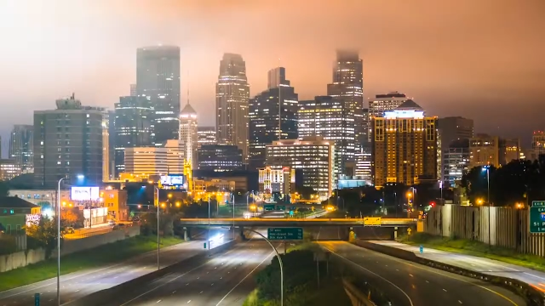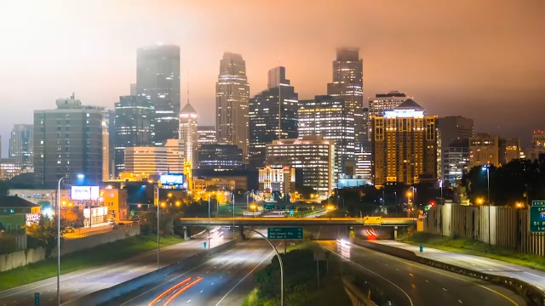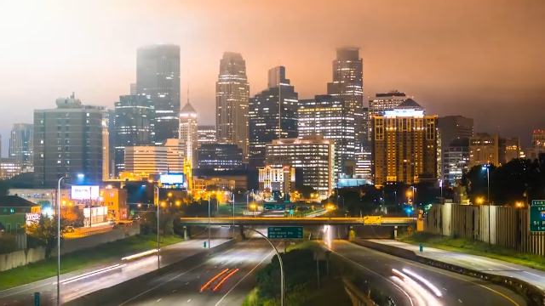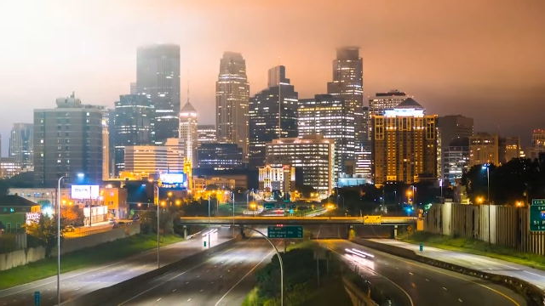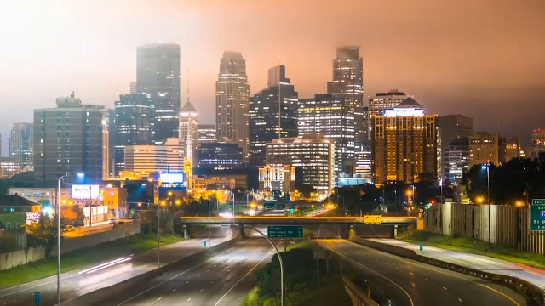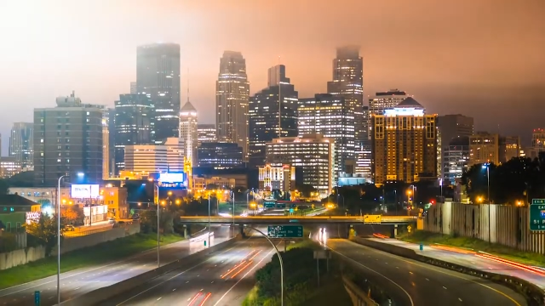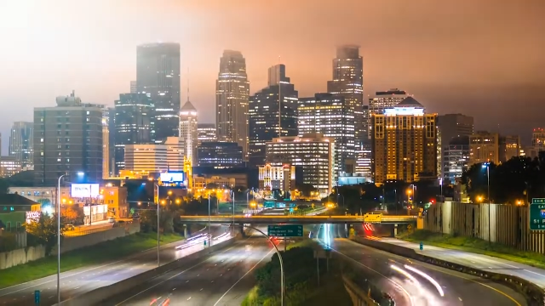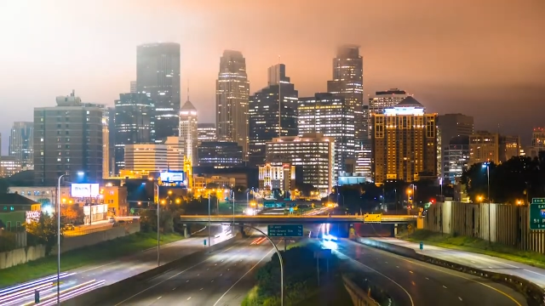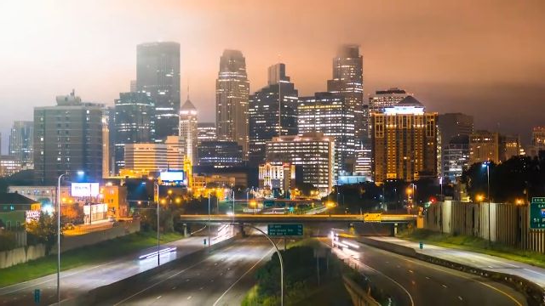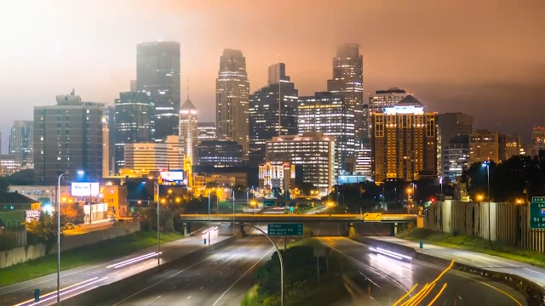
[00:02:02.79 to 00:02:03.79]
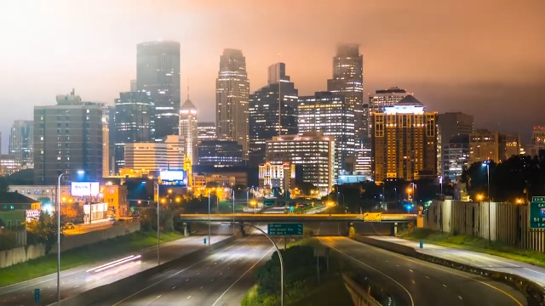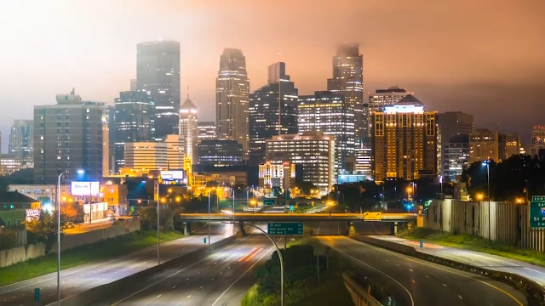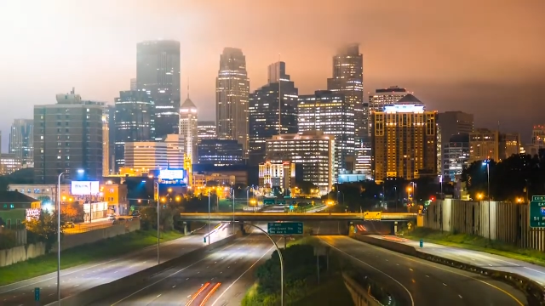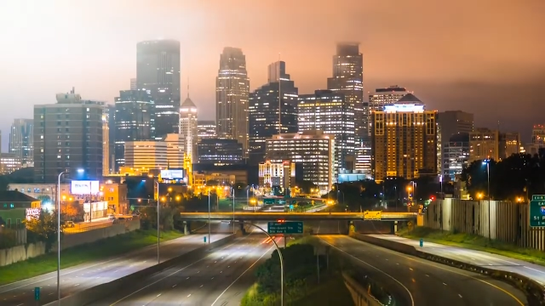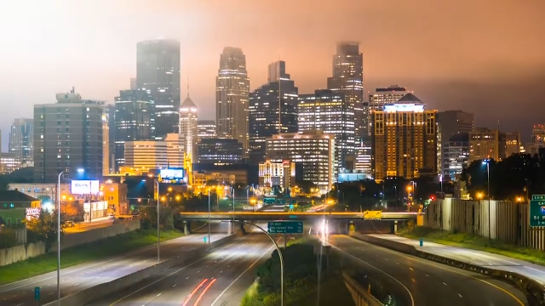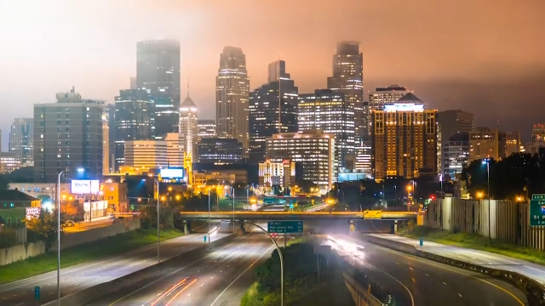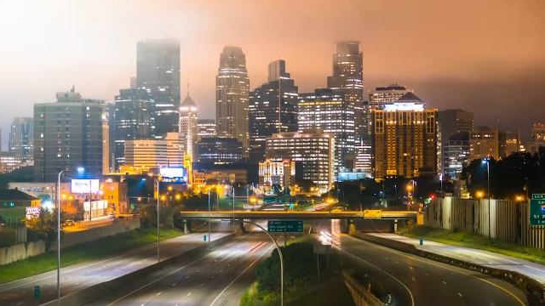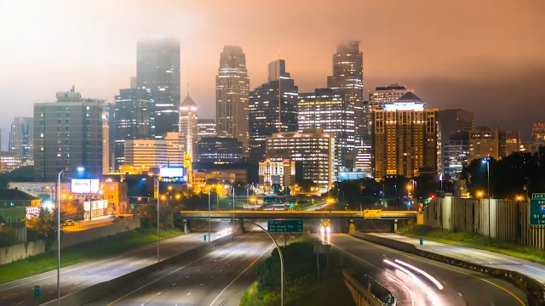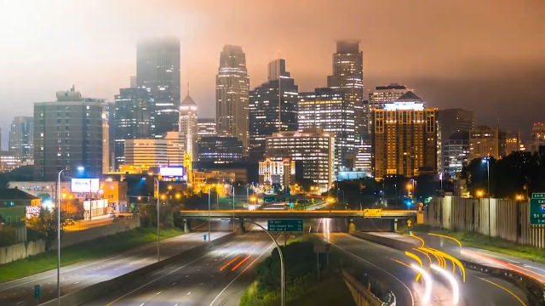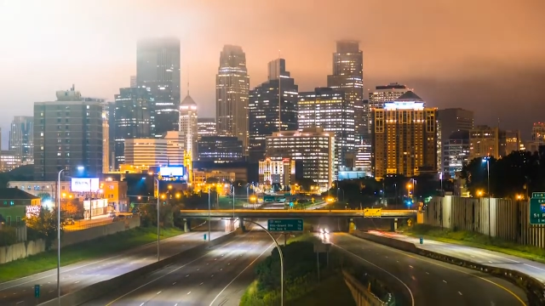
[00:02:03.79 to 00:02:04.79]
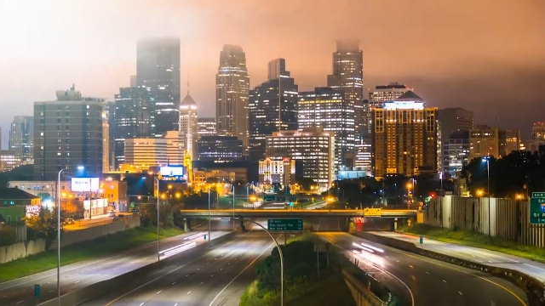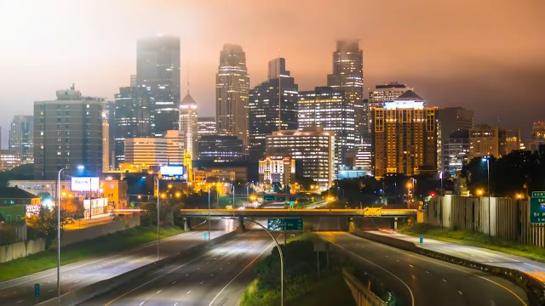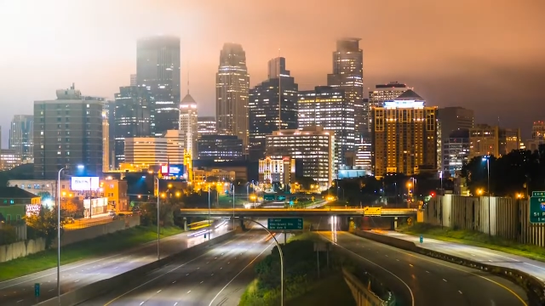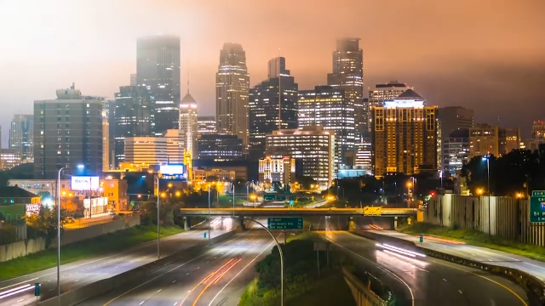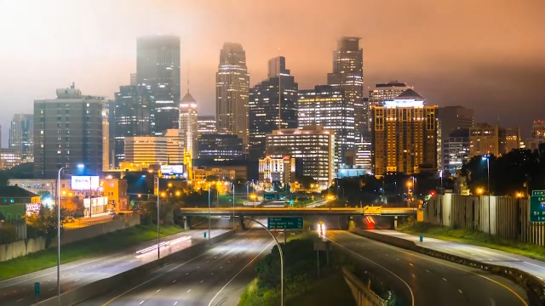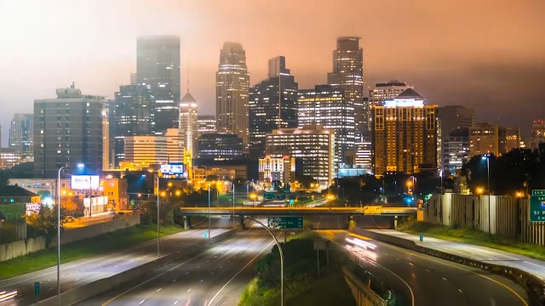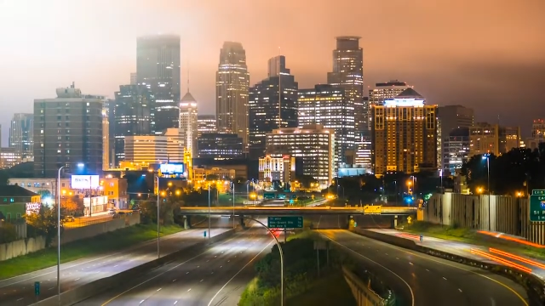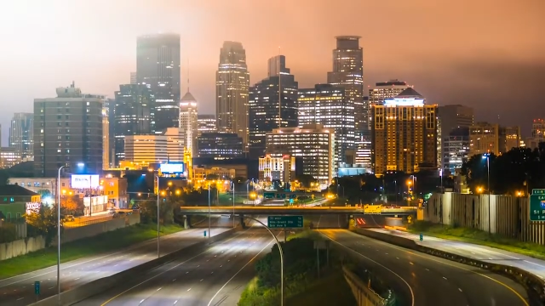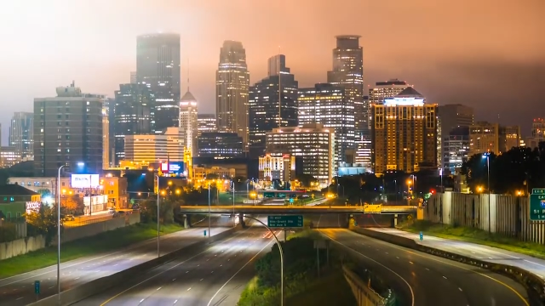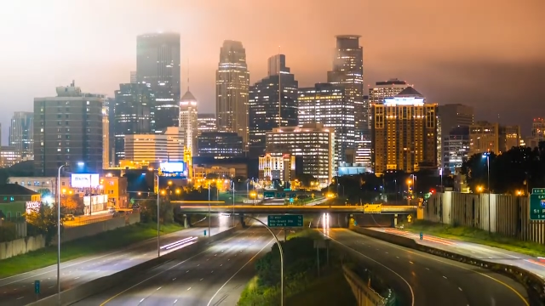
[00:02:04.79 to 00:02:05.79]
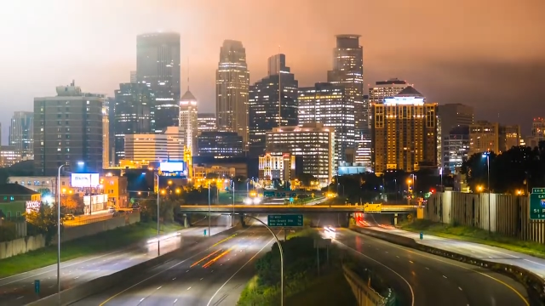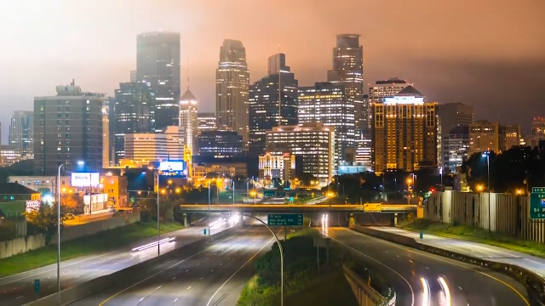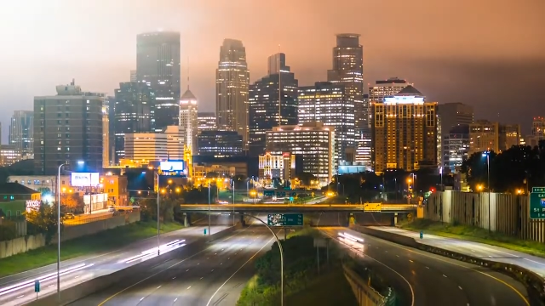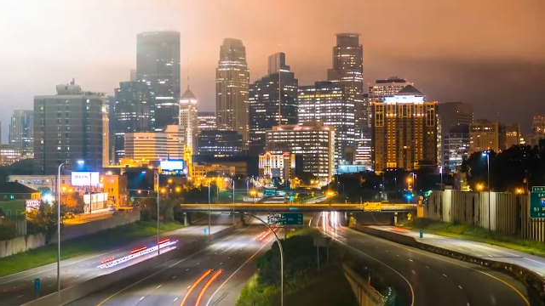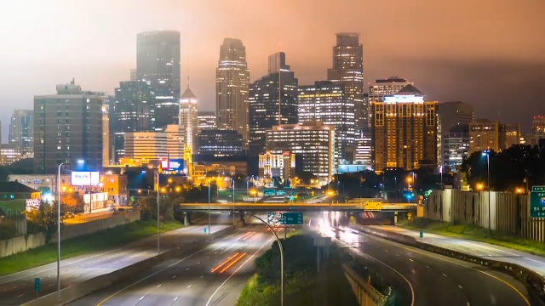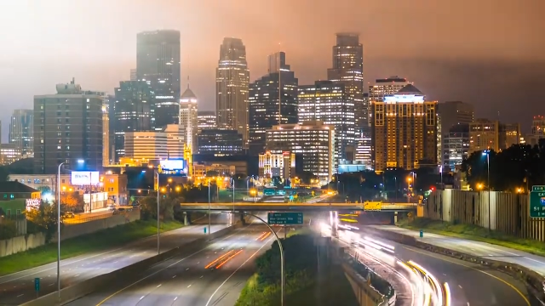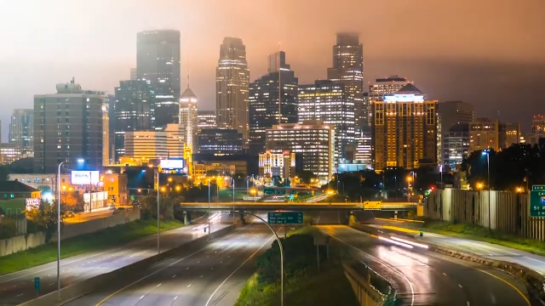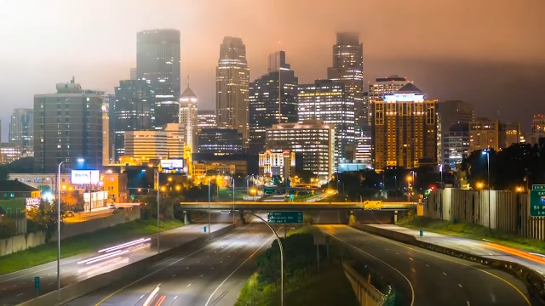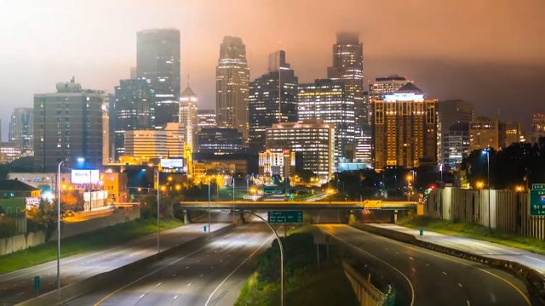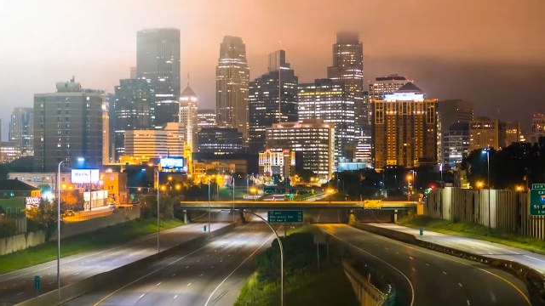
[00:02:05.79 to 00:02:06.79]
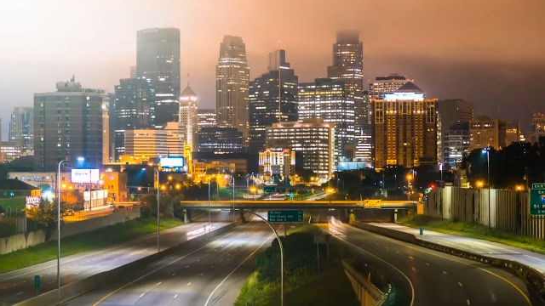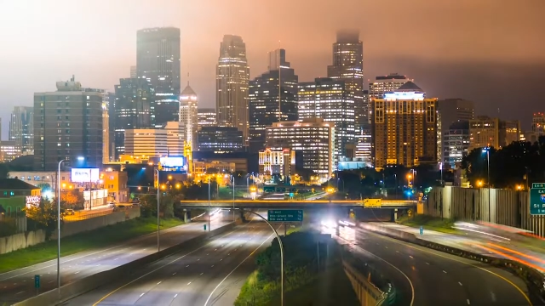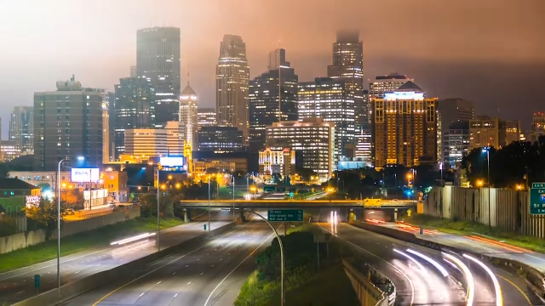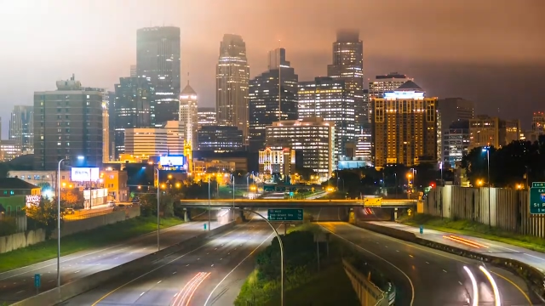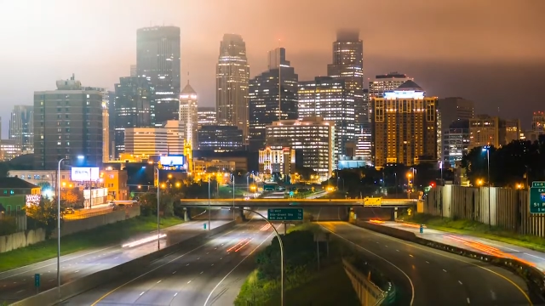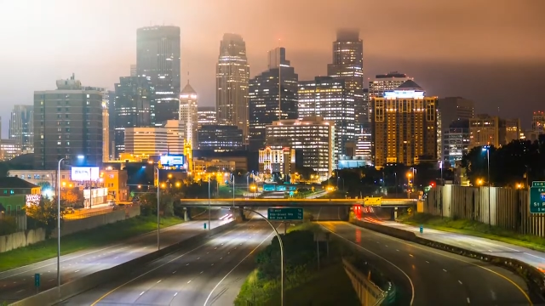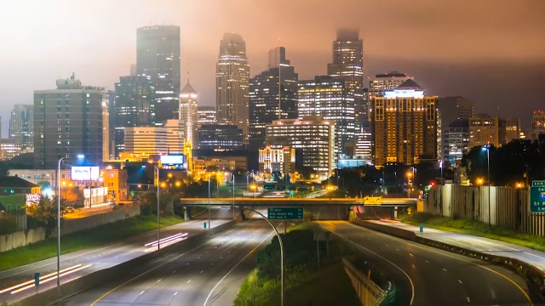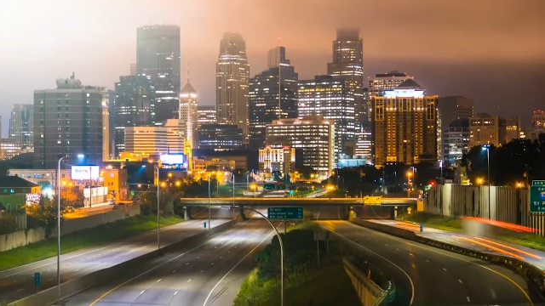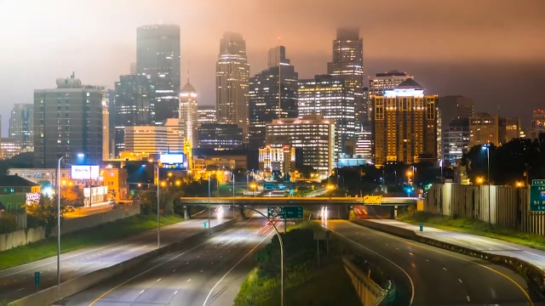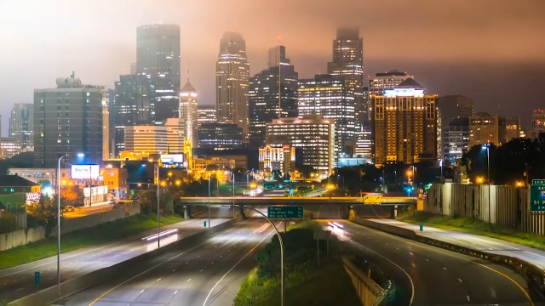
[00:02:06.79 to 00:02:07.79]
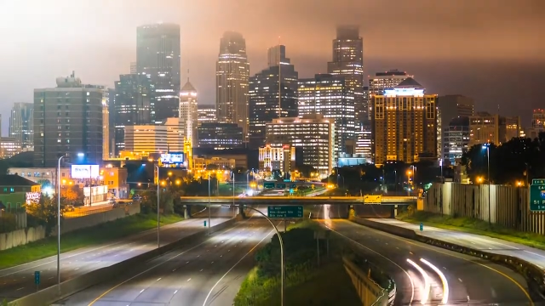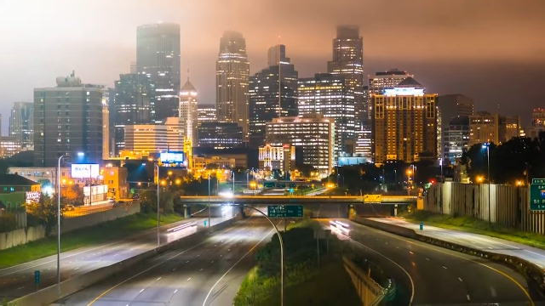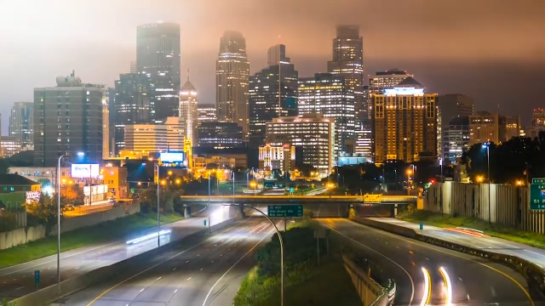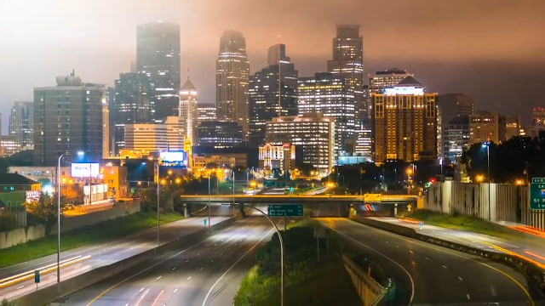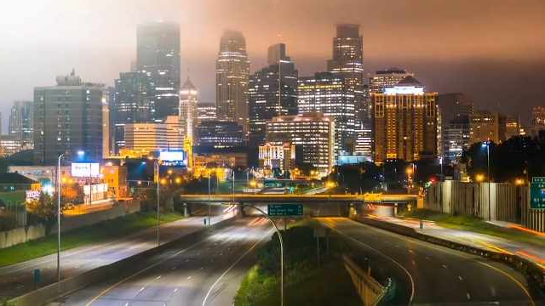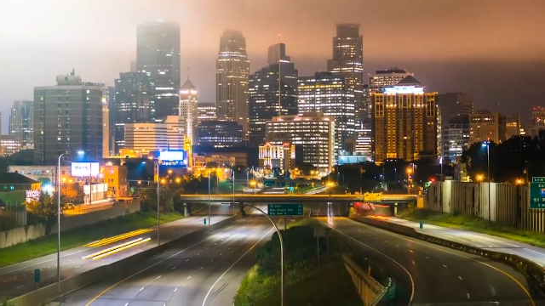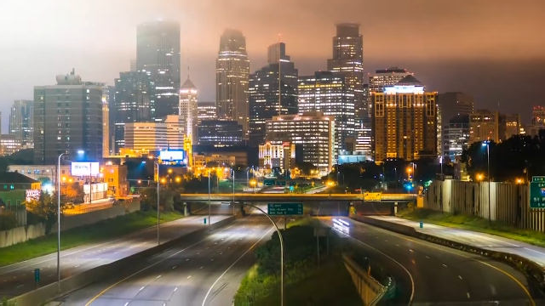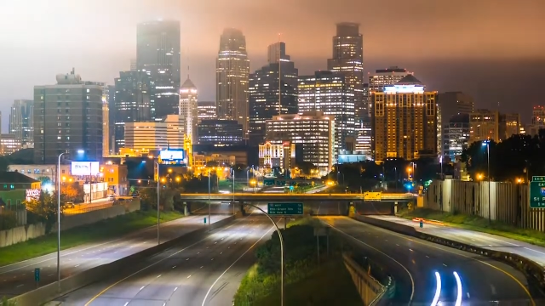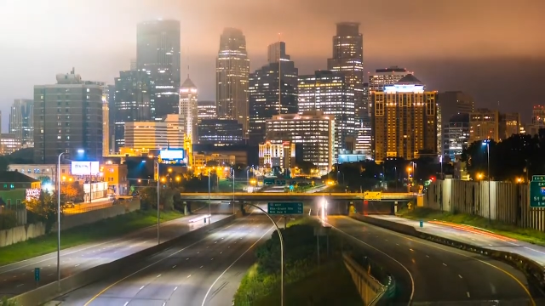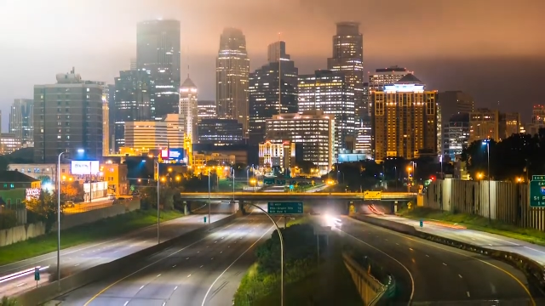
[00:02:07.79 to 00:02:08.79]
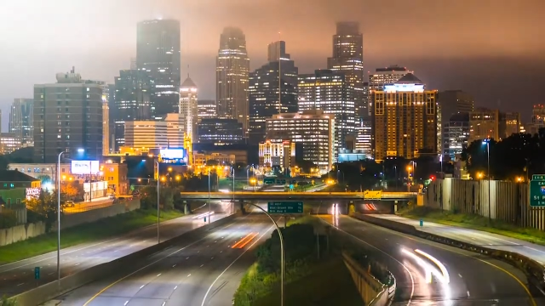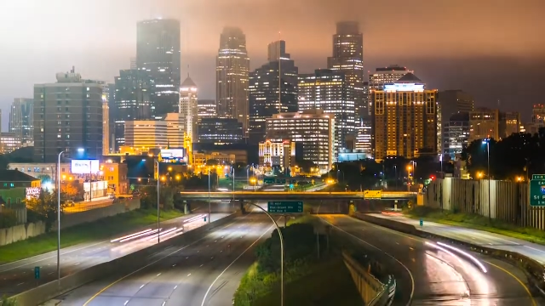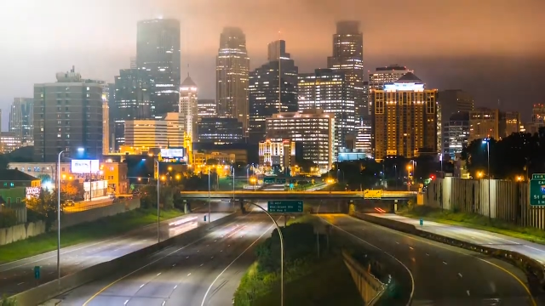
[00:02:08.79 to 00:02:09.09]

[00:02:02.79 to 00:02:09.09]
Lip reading: [unreadable: no face in view]